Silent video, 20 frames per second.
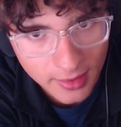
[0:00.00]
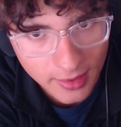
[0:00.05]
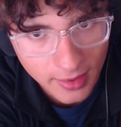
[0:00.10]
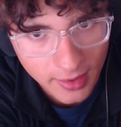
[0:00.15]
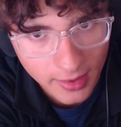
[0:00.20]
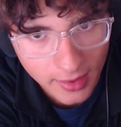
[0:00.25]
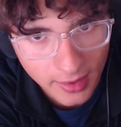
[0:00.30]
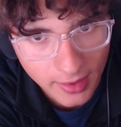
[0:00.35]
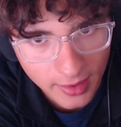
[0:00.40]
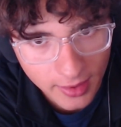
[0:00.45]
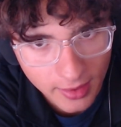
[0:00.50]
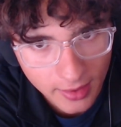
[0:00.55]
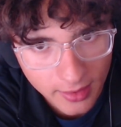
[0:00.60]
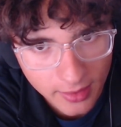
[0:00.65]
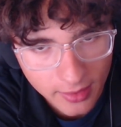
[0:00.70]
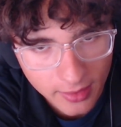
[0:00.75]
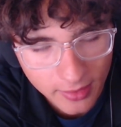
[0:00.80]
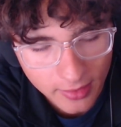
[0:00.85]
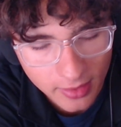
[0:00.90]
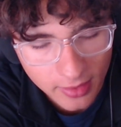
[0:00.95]
Uh,
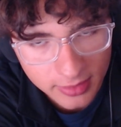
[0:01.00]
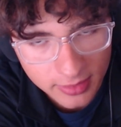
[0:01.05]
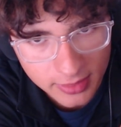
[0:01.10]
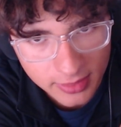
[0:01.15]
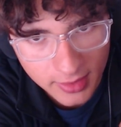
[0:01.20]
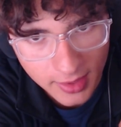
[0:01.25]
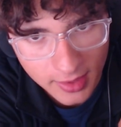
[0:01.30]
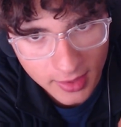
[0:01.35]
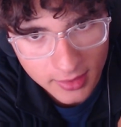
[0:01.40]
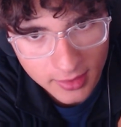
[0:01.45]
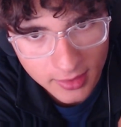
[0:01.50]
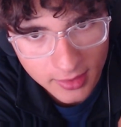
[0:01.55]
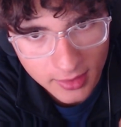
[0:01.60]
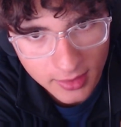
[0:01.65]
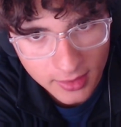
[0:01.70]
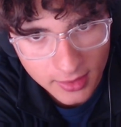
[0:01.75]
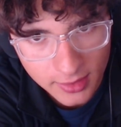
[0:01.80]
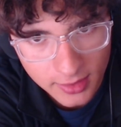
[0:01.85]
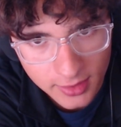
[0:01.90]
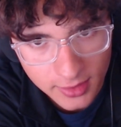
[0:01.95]

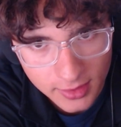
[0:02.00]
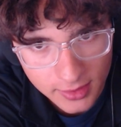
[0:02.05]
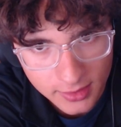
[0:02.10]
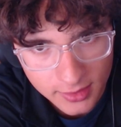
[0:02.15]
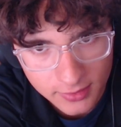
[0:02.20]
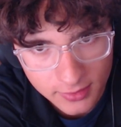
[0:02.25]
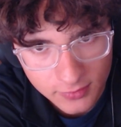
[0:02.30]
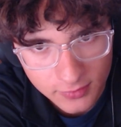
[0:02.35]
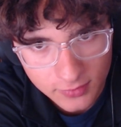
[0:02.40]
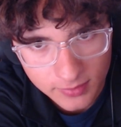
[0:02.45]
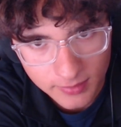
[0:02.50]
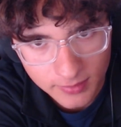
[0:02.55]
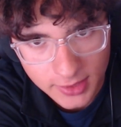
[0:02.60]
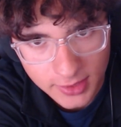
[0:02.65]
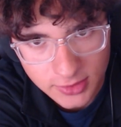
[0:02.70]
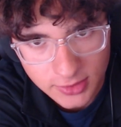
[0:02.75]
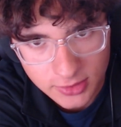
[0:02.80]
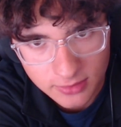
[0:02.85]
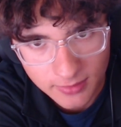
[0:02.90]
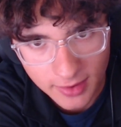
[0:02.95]
then it is
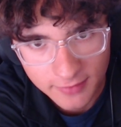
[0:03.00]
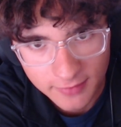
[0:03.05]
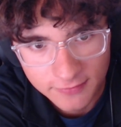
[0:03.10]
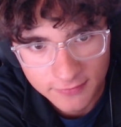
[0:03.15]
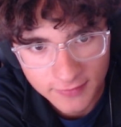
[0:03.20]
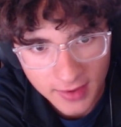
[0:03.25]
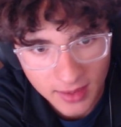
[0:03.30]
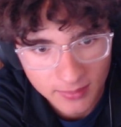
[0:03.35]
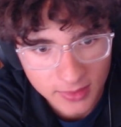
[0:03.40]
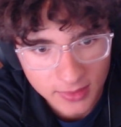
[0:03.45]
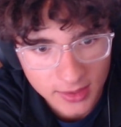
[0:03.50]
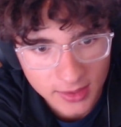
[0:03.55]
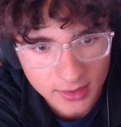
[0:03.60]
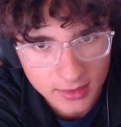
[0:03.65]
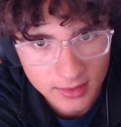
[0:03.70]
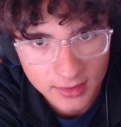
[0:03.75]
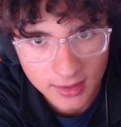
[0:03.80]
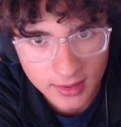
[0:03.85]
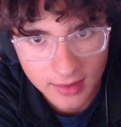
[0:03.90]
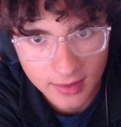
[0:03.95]
make sure my
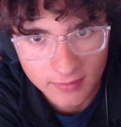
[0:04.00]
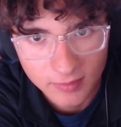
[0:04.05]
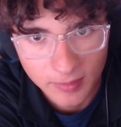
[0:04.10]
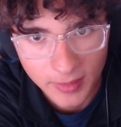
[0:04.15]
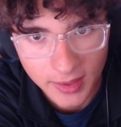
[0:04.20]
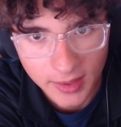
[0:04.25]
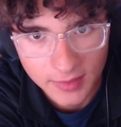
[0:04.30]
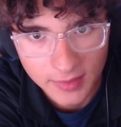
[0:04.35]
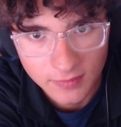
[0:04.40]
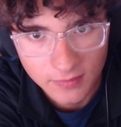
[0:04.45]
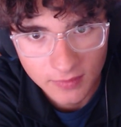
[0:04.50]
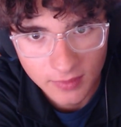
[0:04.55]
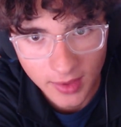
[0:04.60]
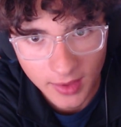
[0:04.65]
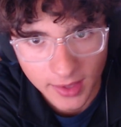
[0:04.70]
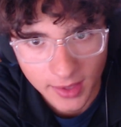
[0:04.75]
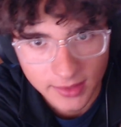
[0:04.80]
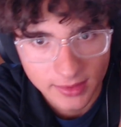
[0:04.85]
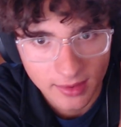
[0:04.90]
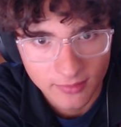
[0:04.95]
family never pays,
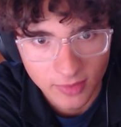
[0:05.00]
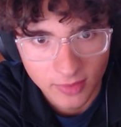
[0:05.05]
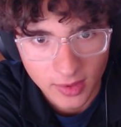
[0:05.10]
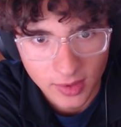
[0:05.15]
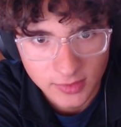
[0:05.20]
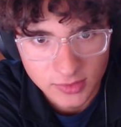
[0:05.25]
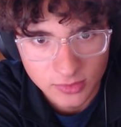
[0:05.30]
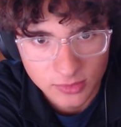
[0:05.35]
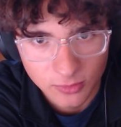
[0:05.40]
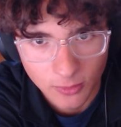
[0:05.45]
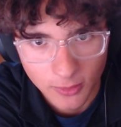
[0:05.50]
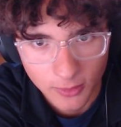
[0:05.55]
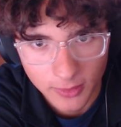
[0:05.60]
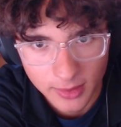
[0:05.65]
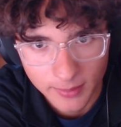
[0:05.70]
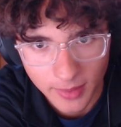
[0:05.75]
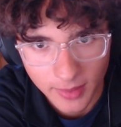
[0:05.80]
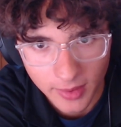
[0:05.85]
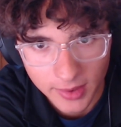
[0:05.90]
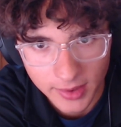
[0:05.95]
ha never has to
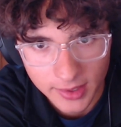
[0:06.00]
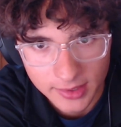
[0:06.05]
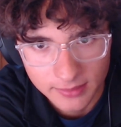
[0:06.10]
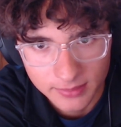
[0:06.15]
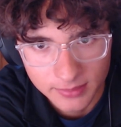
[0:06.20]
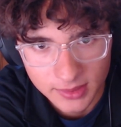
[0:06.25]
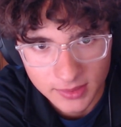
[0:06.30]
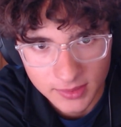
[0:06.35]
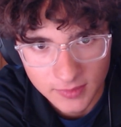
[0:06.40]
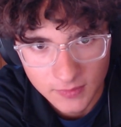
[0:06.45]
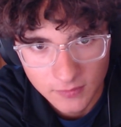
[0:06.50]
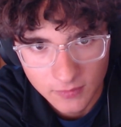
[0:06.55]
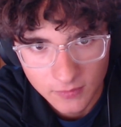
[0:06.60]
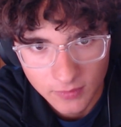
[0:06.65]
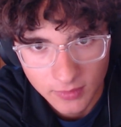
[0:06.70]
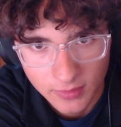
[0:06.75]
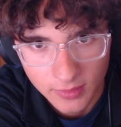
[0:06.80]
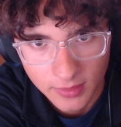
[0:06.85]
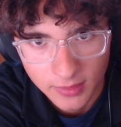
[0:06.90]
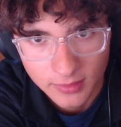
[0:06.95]
worry about any bills.
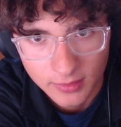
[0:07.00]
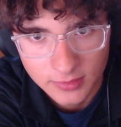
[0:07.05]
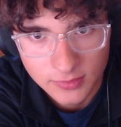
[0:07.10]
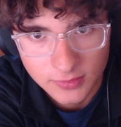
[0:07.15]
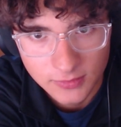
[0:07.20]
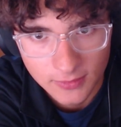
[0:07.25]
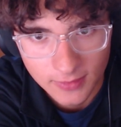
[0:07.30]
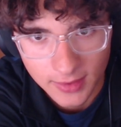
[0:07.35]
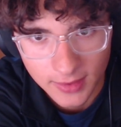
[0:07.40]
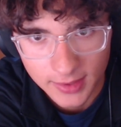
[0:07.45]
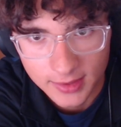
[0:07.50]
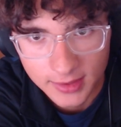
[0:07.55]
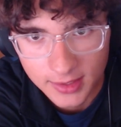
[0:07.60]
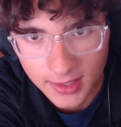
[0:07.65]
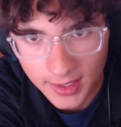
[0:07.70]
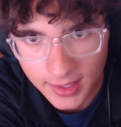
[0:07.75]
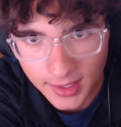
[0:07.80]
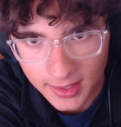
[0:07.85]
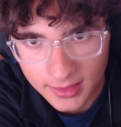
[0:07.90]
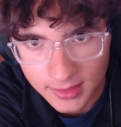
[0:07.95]
So like
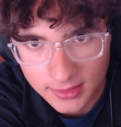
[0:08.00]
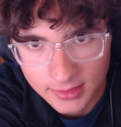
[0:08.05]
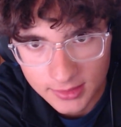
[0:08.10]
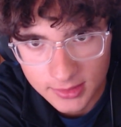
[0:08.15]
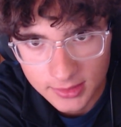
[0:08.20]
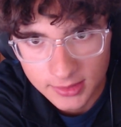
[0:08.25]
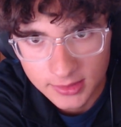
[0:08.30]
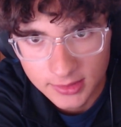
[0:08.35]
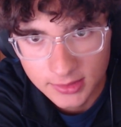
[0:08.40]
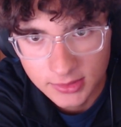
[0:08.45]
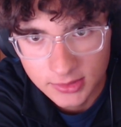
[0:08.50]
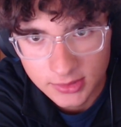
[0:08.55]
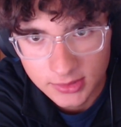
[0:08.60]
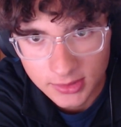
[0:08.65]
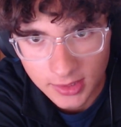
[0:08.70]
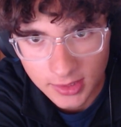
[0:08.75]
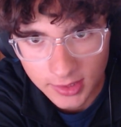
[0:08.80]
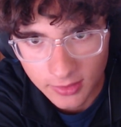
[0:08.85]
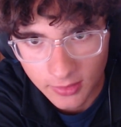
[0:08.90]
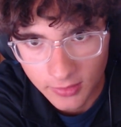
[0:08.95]
college,
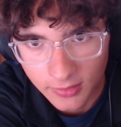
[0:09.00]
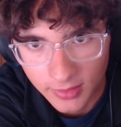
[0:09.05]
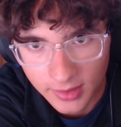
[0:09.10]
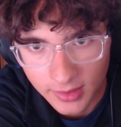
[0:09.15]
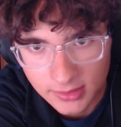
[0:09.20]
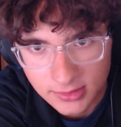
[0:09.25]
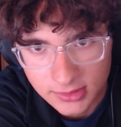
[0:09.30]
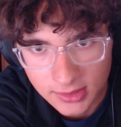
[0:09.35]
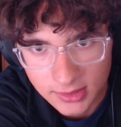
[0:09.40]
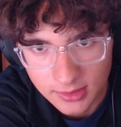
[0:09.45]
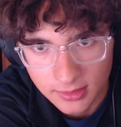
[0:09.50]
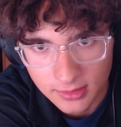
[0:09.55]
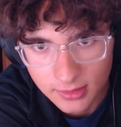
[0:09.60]
like all that shit.